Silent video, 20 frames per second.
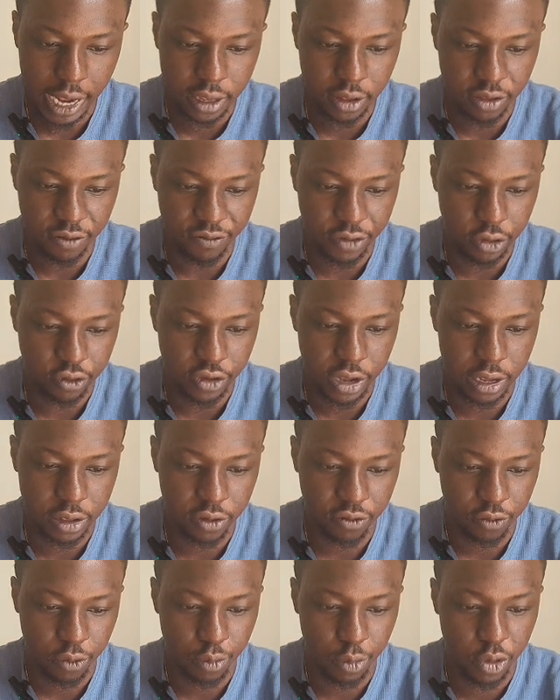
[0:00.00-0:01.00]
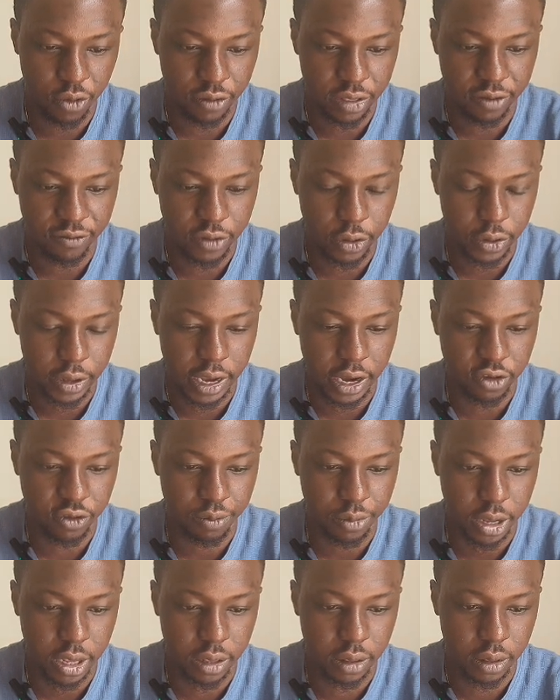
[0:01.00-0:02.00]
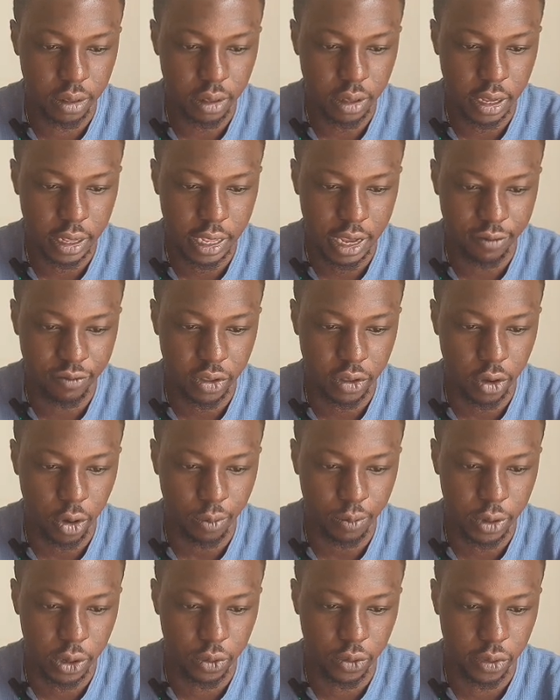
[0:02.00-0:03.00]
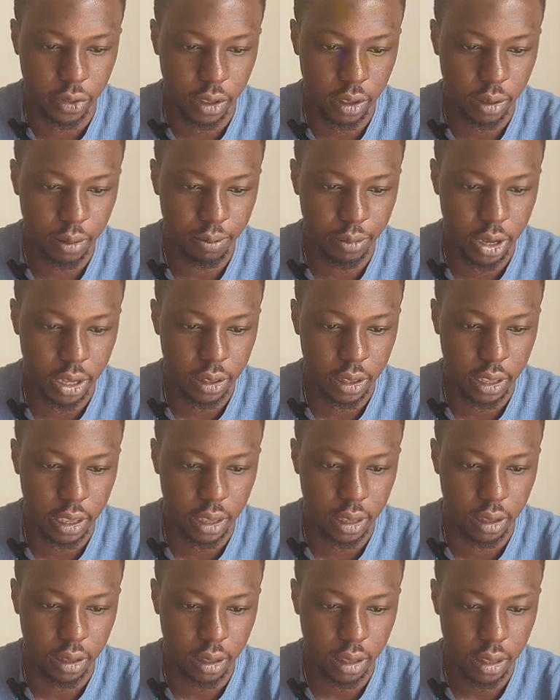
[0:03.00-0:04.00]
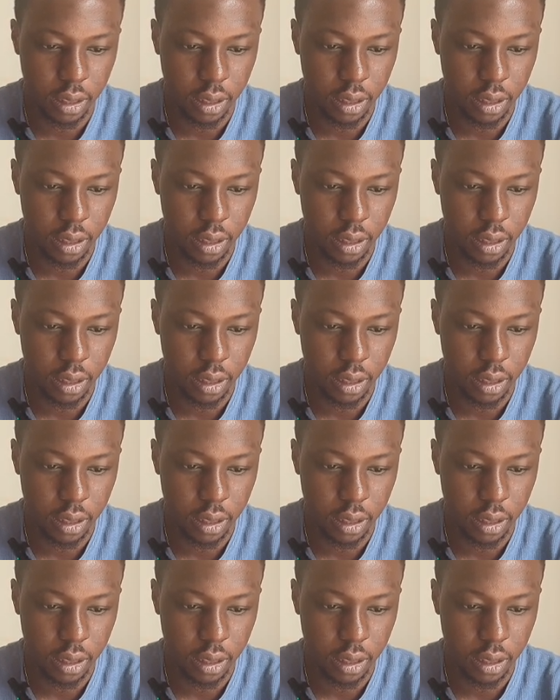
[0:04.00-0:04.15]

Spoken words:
Added the functionality of removing the floating action button and have the upload button here,